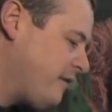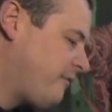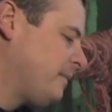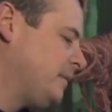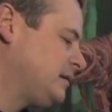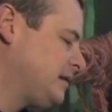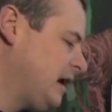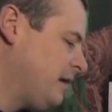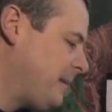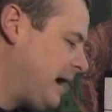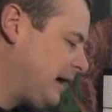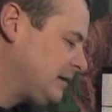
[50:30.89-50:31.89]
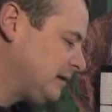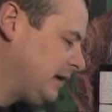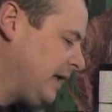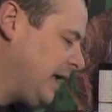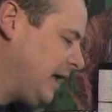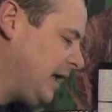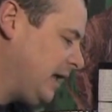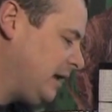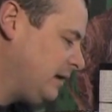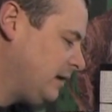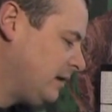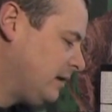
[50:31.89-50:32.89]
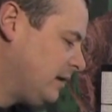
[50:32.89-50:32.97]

from the scare box again.